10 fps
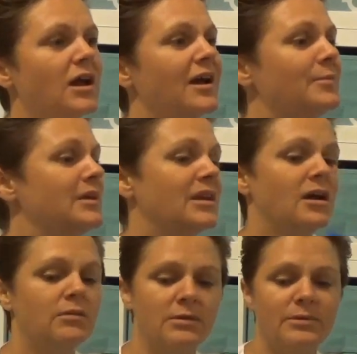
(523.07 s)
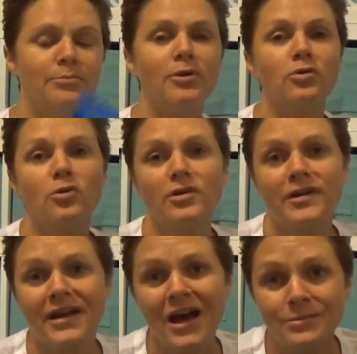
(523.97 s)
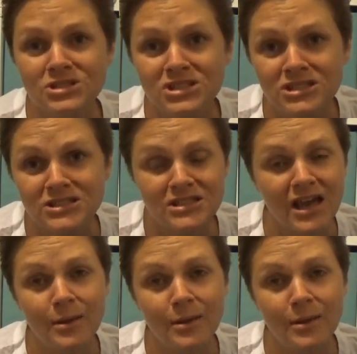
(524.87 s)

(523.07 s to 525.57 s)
I mean, I'm going to be bulk ordering. I'm seriously,